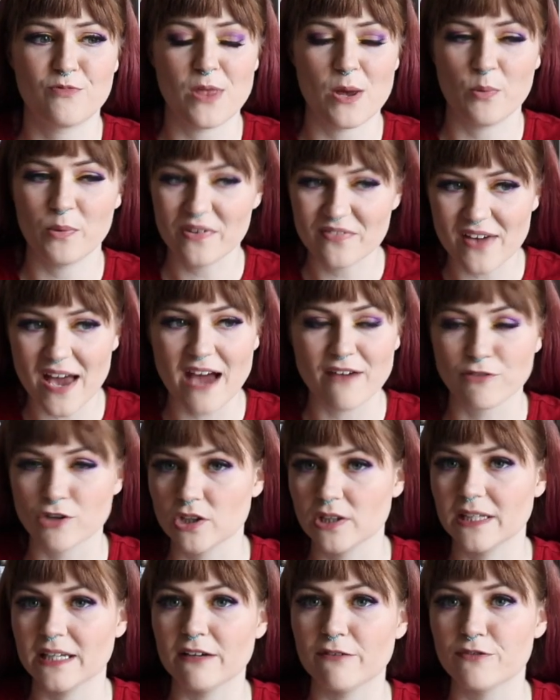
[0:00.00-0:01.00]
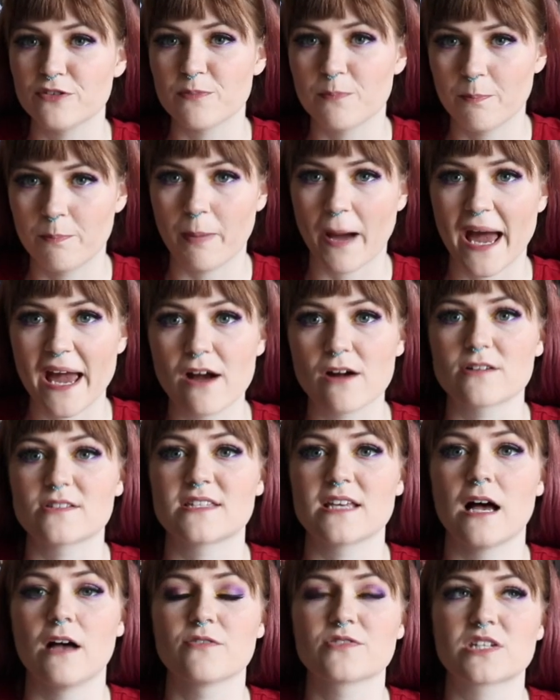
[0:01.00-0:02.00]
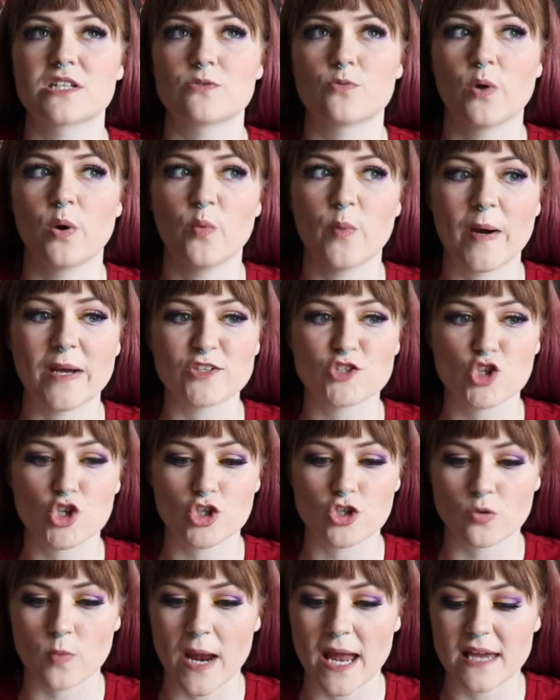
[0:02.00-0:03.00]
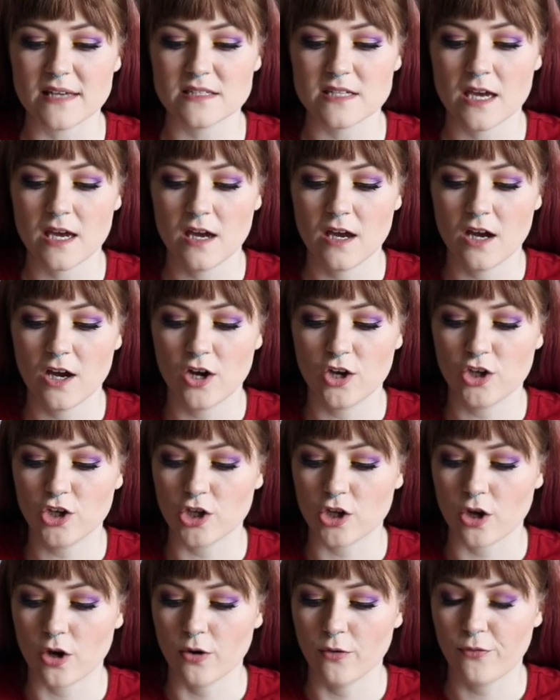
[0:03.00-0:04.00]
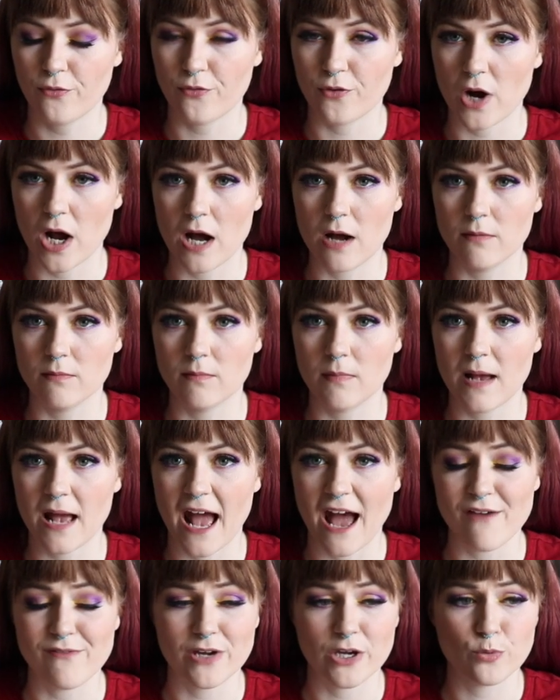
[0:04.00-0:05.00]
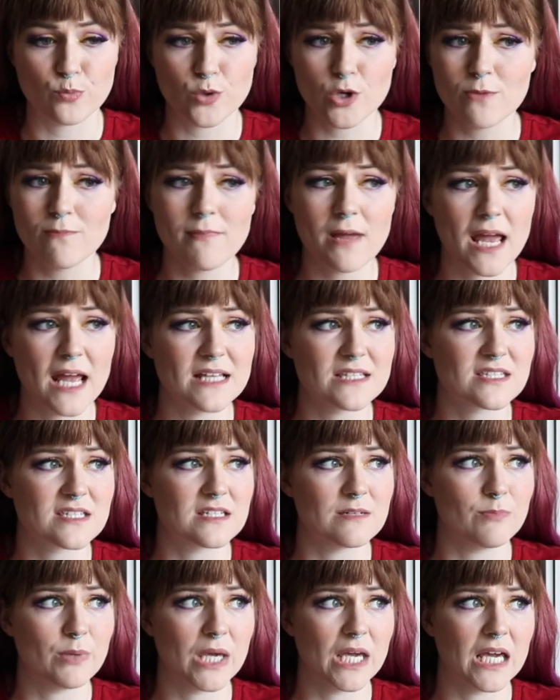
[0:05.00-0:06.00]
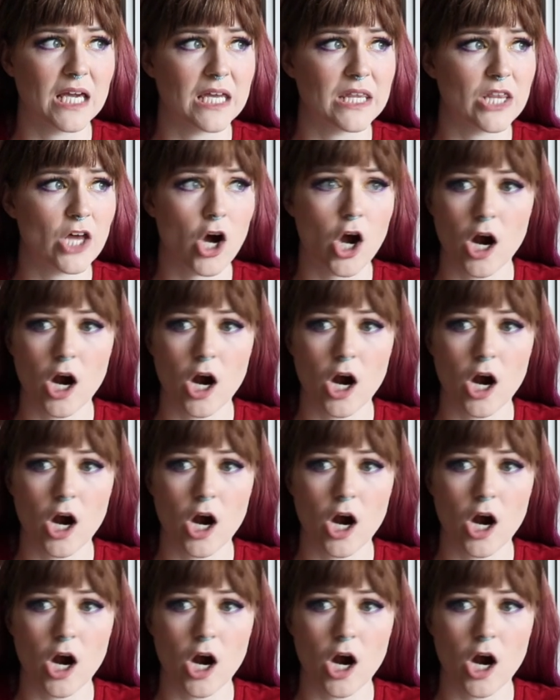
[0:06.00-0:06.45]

that we've ever lived by ourselves because we went straight you know from having roommates to being in the